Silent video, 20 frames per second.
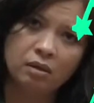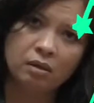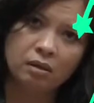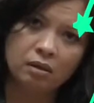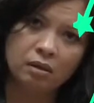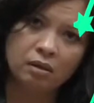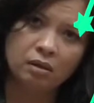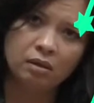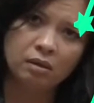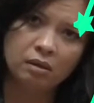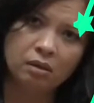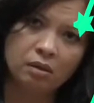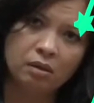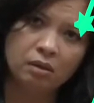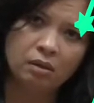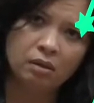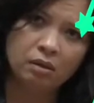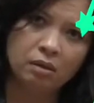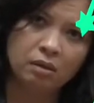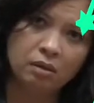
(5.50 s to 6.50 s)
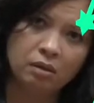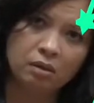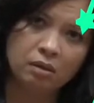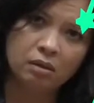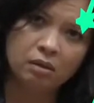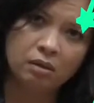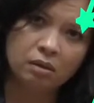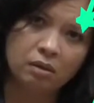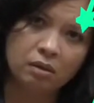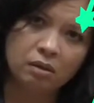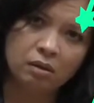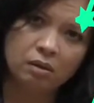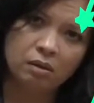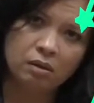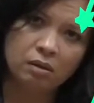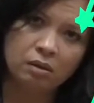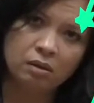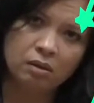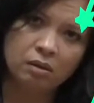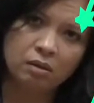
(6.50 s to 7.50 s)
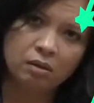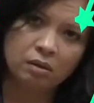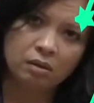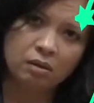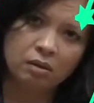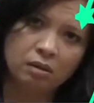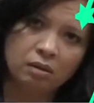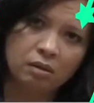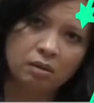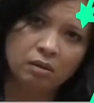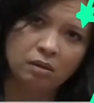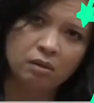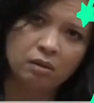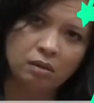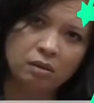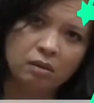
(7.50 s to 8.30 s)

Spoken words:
[no speech]